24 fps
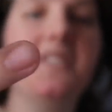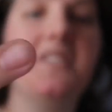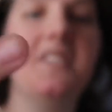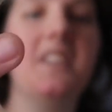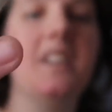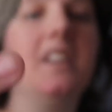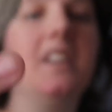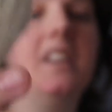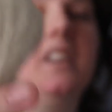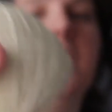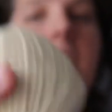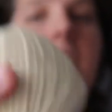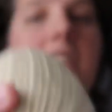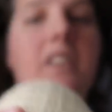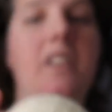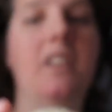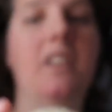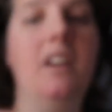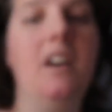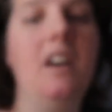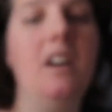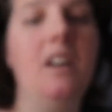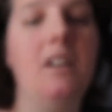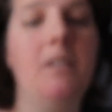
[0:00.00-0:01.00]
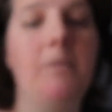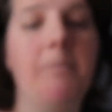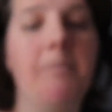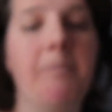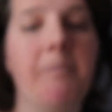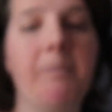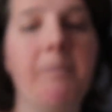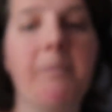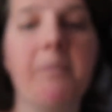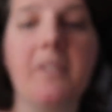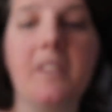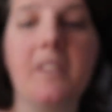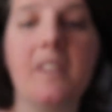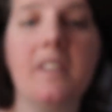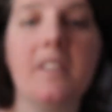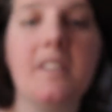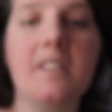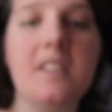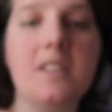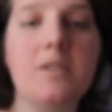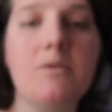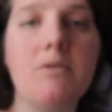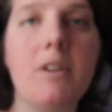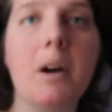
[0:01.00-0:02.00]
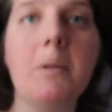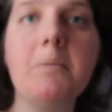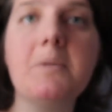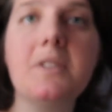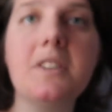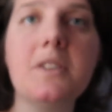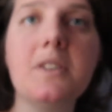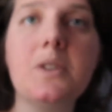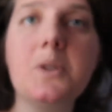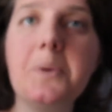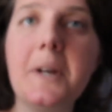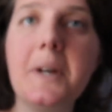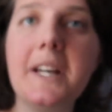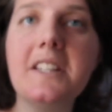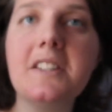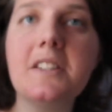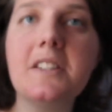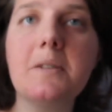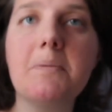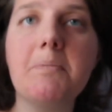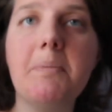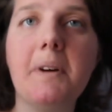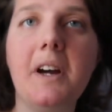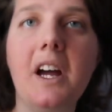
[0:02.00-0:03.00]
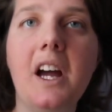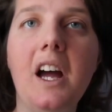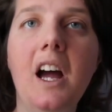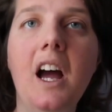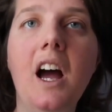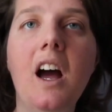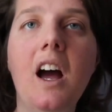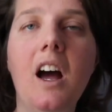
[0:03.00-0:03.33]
it can disrupt the twist, but